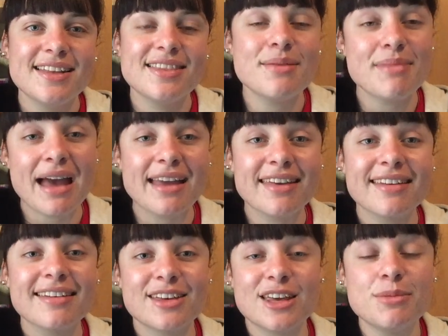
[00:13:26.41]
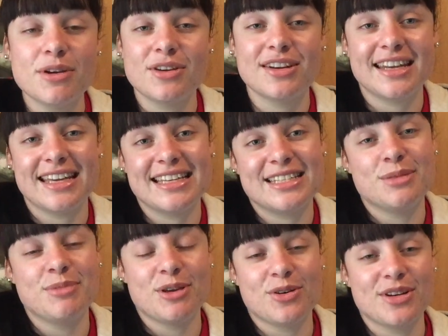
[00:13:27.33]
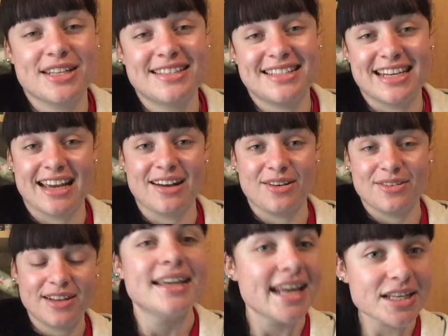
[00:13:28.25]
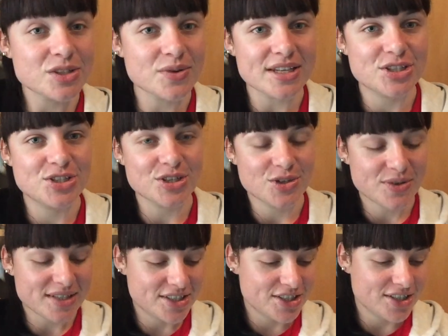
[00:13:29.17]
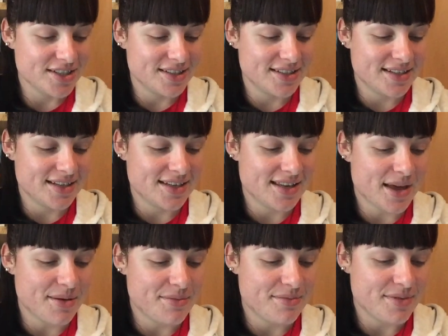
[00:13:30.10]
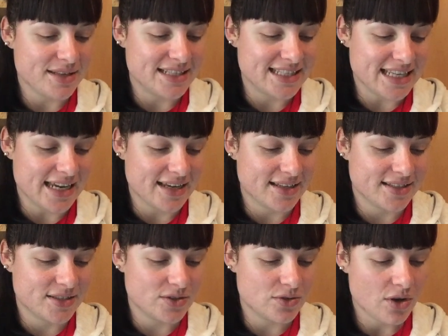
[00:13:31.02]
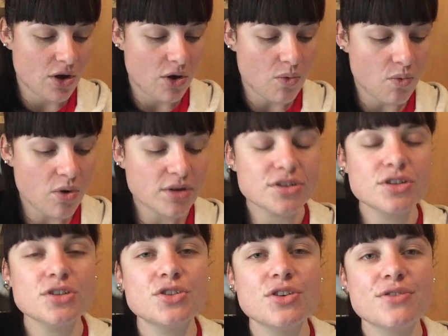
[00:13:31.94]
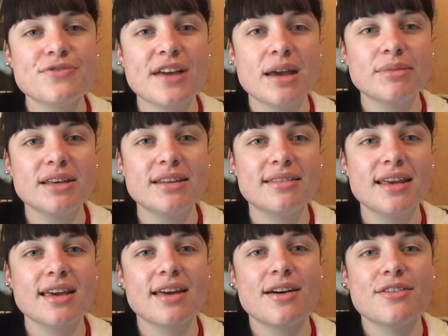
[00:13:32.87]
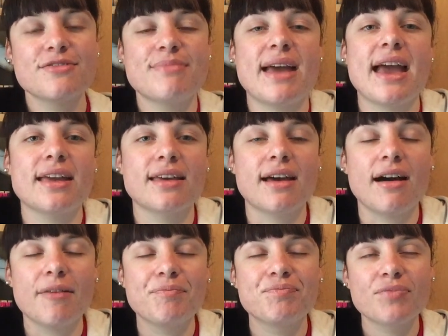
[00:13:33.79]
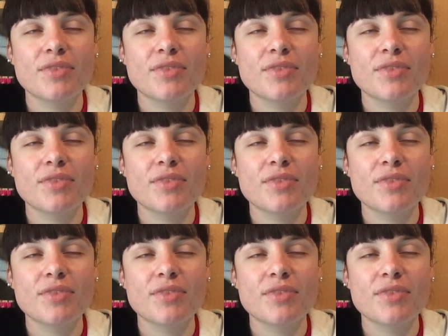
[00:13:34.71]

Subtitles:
the manga community, to be honest now. Next question, question number 6. What does your family think of manga?